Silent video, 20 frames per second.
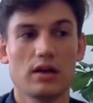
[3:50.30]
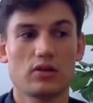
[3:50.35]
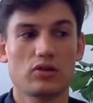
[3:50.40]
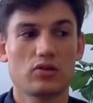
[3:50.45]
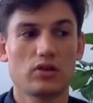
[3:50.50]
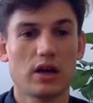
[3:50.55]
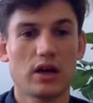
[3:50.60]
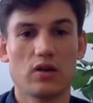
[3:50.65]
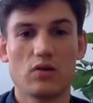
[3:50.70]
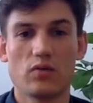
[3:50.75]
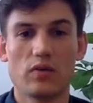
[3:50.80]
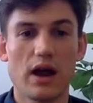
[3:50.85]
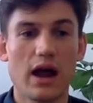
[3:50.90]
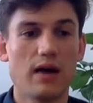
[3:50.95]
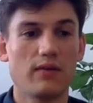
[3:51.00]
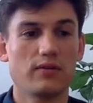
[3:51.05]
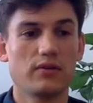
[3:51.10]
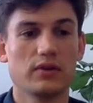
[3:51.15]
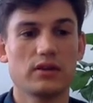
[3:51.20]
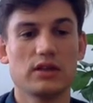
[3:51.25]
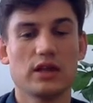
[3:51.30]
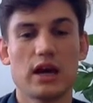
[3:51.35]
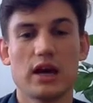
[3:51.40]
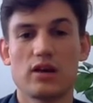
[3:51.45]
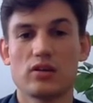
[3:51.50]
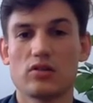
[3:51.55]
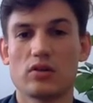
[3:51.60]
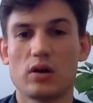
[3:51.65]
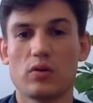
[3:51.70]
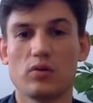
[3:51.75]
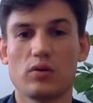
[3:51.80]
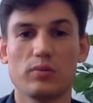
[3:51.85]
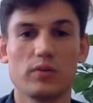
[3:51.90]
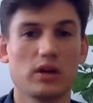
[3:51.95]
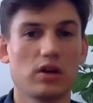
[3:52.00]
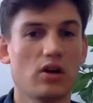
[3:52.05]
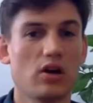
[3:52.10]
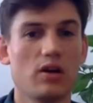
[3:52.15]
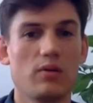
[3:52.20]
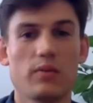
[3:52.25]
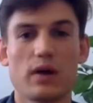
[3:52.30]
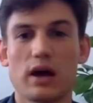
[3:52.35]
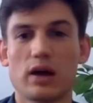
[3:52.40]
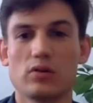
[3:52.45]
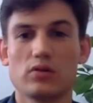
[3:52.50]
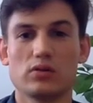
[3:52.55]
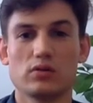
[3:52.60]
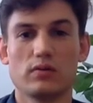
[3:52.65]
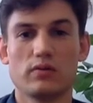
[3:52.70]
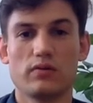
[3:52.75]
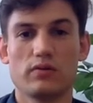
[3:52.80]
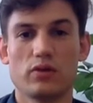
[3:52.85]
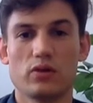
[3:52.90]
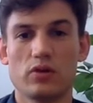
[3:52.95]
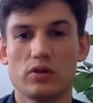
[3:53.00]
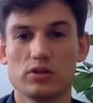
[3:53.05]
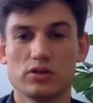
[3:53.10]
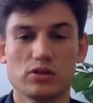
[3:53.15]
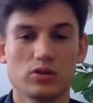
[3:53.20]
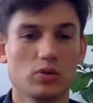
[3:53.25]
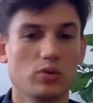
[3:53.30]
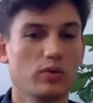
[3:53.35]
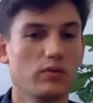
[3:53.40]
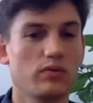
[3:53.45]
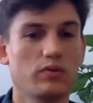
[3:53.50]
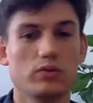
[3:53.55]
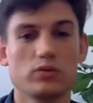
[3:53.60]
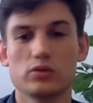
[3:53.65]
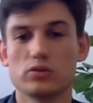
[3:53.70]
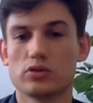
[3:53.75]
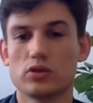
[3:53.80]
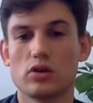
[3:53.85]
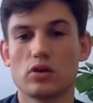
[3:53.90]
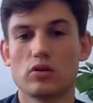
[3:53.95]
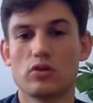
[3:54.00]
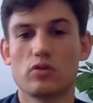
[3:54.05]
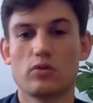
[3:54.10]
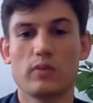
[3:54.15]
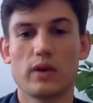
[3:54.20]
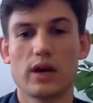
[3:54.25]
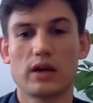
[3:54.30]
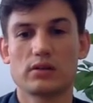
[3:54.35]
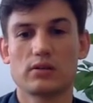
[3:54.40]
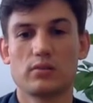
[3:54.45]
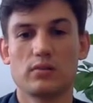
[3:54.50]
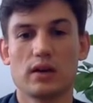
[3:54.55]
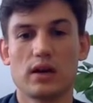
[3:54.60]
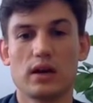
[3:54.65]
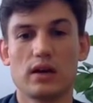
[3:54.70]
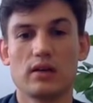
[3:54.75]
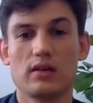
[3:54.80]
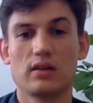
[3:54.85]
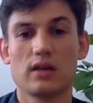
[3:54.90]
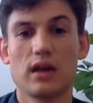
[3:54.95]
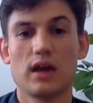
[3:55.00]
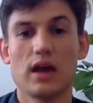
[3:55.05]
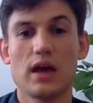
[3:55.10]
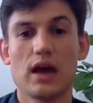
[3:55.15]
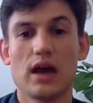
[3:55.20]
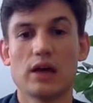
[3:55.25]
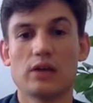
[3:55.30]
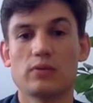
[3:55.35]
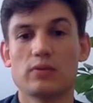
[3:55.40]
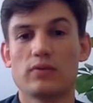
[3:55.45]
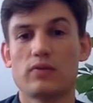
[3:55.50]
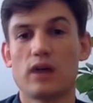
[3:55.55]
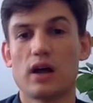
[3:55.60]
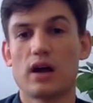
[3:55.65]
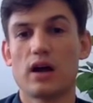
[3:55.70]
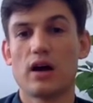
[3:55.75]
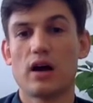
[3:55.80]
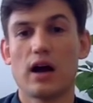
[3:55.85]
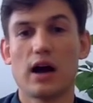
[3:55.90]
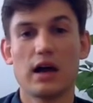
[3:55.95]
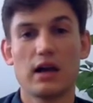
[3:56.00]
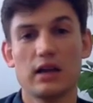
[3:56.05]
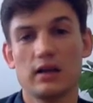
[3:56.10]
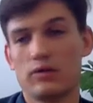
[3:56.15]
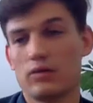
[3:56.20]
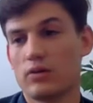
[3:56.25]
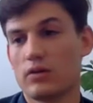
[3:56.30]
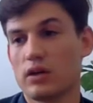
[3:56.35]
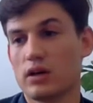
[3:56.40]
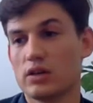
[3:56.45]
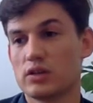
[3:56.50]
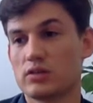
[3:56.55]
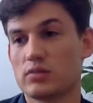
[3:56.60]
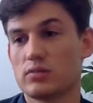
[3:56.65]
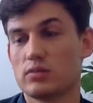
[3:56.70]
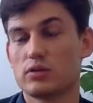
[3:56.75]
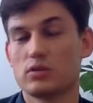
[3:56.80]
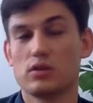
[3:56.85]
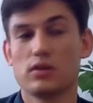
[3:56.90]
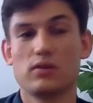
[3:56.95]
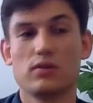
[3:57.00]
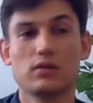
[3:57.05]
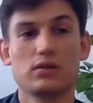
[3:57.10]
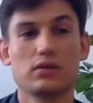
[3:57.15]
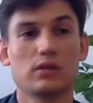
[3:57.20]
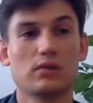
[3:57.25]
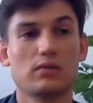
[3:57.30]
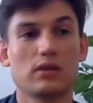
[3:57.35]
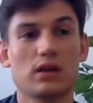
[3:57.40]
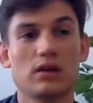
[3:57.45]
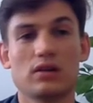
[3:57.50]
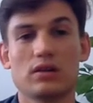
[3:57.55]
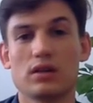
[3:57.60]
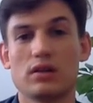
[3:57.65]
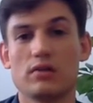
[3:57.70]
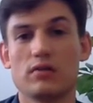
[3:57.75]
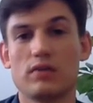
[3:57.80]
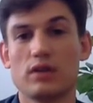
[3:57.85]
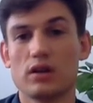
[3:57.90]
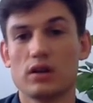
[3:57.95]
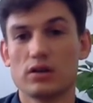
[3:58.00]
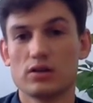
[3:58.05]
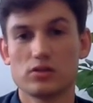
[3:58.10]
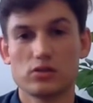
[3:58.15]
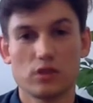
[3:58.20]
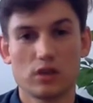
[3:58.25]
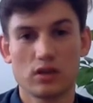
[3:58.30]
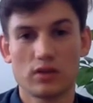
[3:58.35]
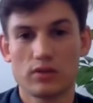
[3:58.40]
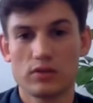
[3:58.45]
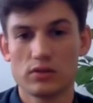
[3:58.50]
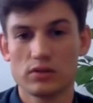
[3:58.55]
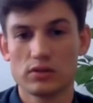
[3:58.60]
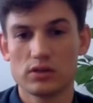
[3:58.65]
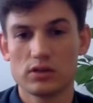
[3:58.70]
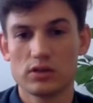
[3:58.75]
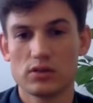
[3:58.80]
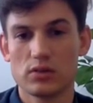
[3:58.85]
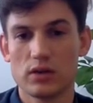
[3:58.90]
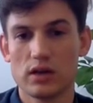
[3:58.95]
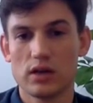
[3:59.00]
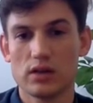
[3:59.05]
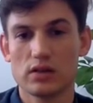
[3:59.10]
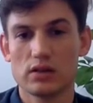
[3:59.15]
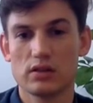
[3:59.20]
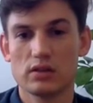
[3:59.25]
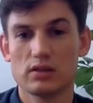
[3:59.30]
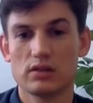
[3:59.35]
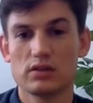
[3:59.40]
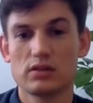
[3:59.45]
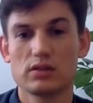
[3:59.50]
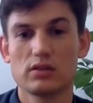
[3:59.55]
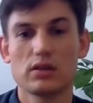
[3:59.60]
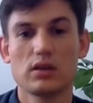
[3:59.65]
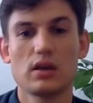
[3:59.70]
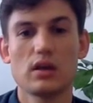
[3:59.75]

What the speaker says: create a route for the day so I wouldn't be going backwards and forwards and do it full circle back to base. Had to provide a high level customer service, sometimes under very stressful situations,